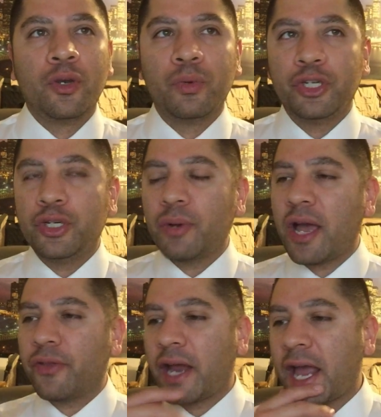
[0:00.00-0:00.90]
Would you
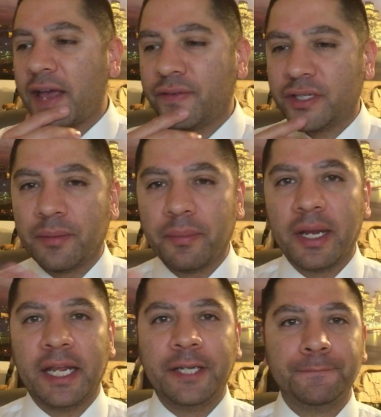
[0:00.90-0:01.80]
rather have
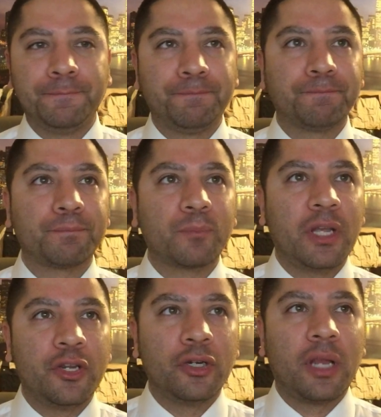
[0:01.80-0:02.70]
somebody
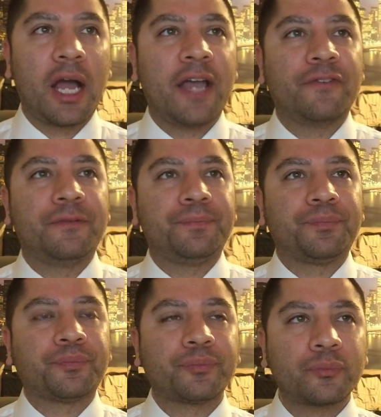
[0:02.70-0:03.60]
in your life
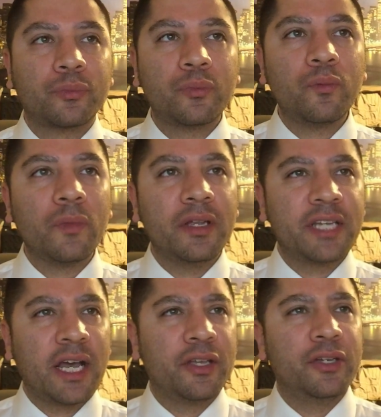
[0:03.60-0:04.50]

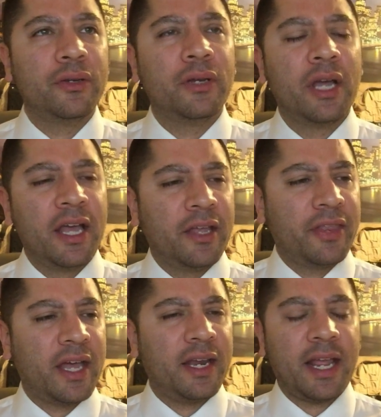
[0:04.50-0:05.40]
tell you
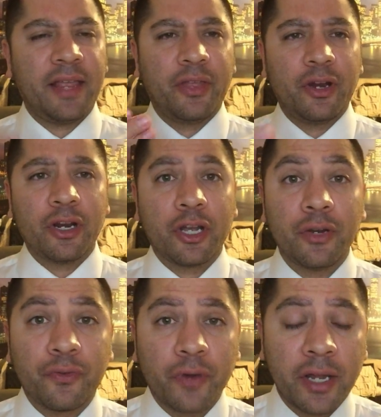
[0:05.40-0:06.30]
that they're a
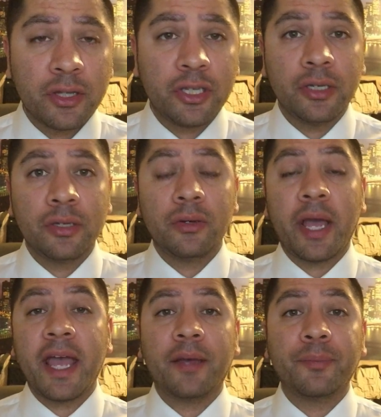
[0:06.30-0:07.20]
good friend to you,
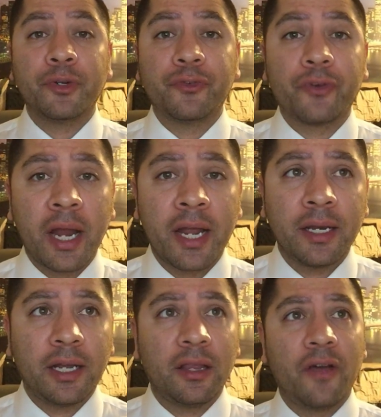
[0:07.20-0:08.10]
"Hey, I'm your
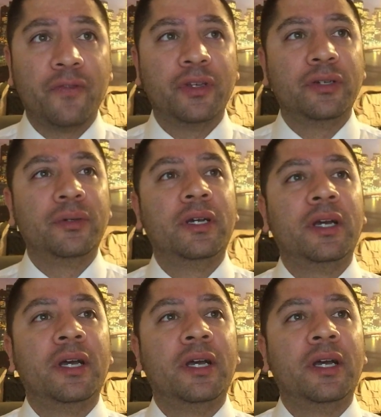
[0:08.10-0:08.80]
friend. I love you."